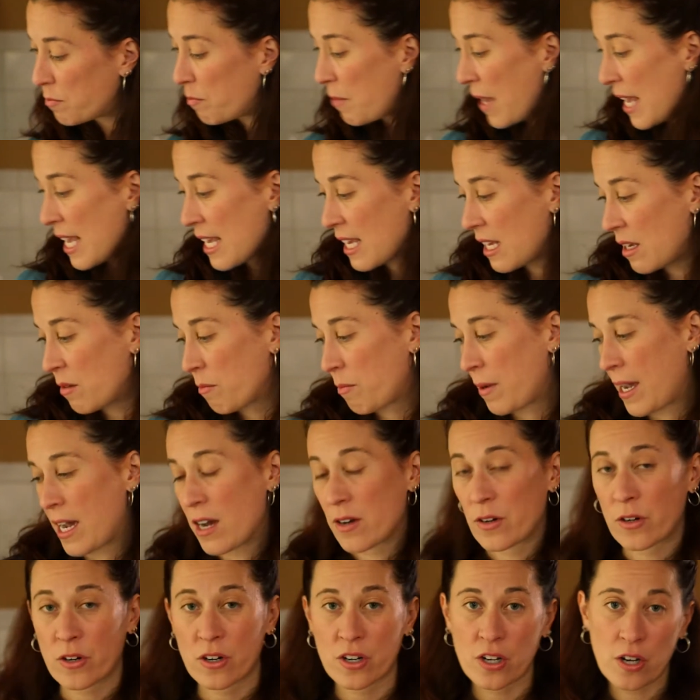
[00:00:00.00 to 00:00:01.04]
baking
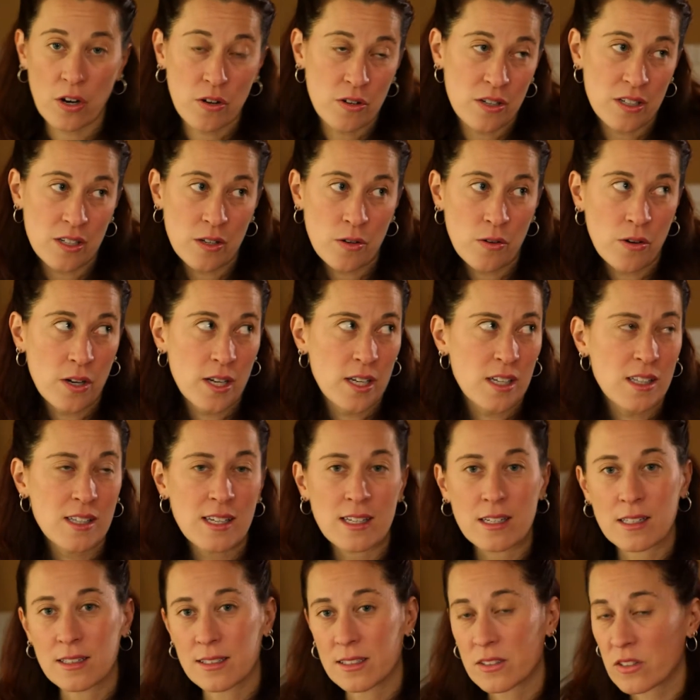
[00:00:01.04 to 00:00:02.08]
powder, coconut oil,
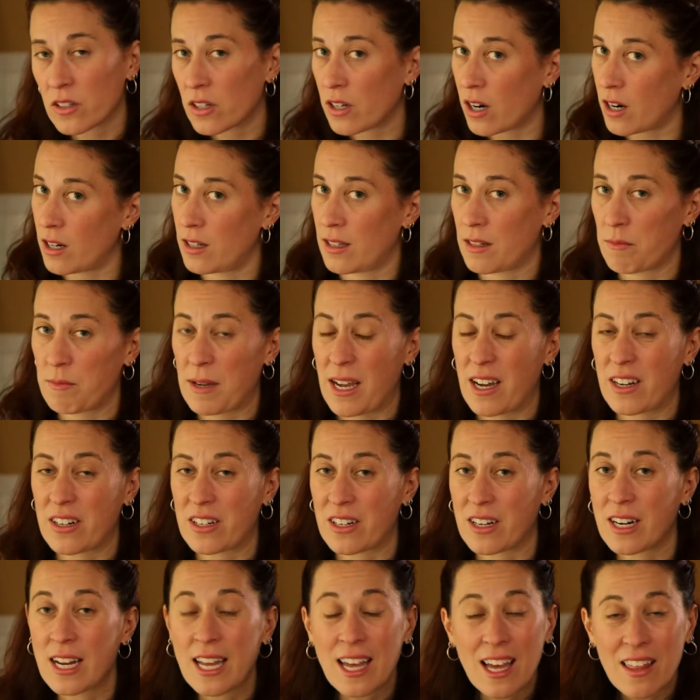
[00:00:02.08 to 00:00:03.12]
and a little garlic
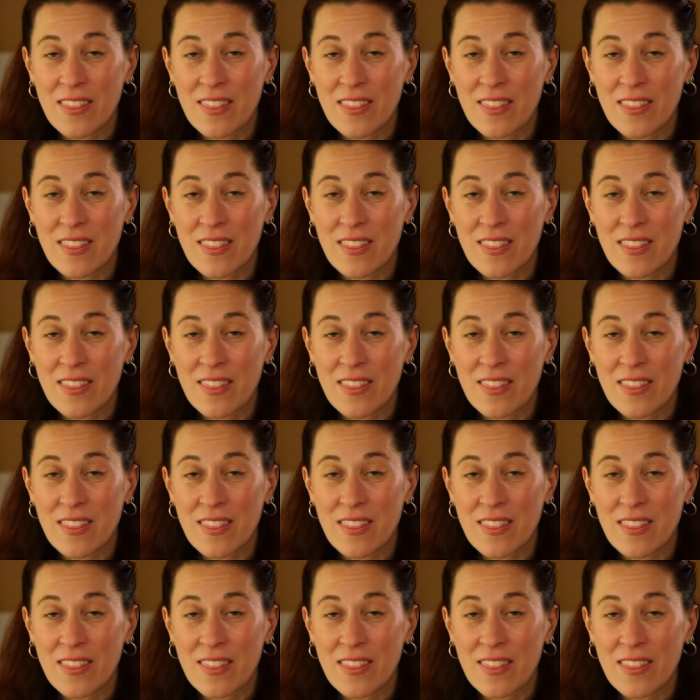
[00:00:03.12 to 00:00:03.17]
powder.